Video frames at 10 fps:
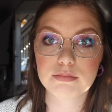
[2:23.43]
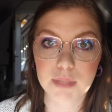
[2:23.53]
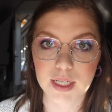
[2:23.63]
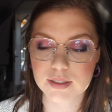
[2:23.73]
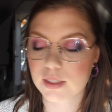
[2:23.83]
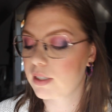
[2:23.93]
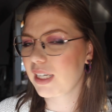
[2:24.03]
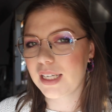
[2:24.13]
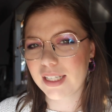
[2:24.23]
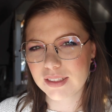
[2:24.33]
Mask.
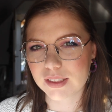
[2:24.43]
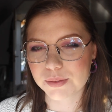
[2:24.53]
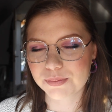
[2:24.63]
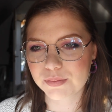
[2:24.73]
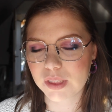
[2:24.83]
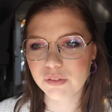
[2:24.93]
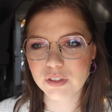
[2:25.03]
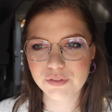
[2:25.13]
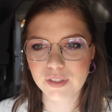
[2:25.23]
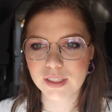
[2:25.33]
I liked it. It
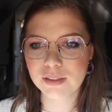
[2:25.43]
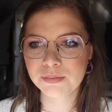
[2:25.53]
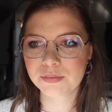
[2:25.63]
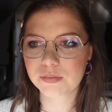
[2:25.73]
was fine.